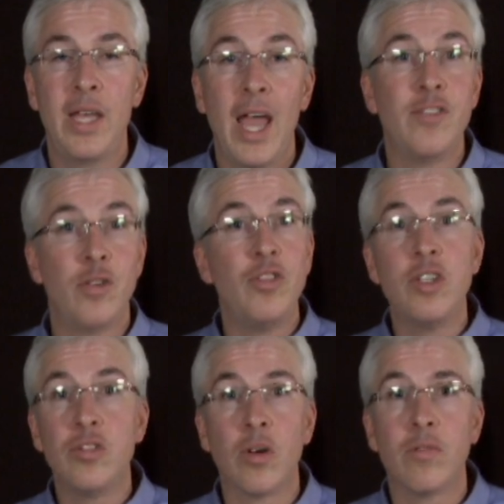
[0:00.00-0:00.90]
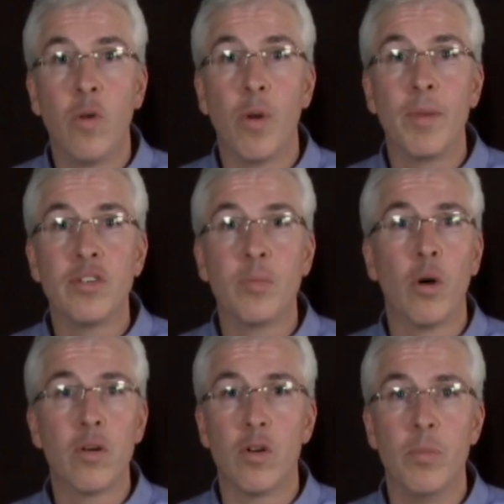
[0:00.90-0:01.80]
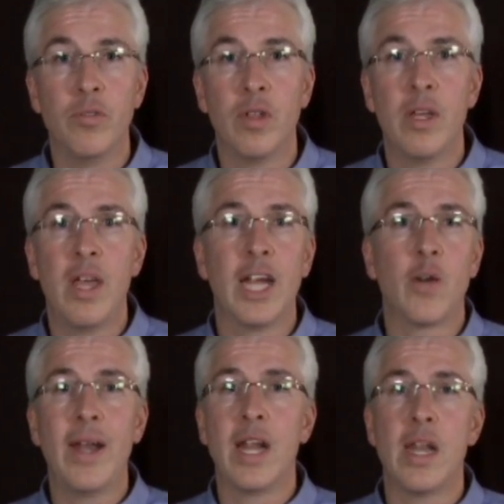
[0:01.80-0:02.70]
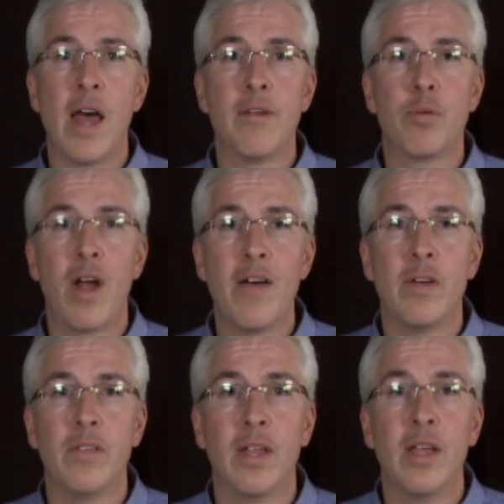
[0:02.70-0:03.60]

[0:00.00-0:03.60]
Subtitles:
And so she started forming support groups and created a nonprofit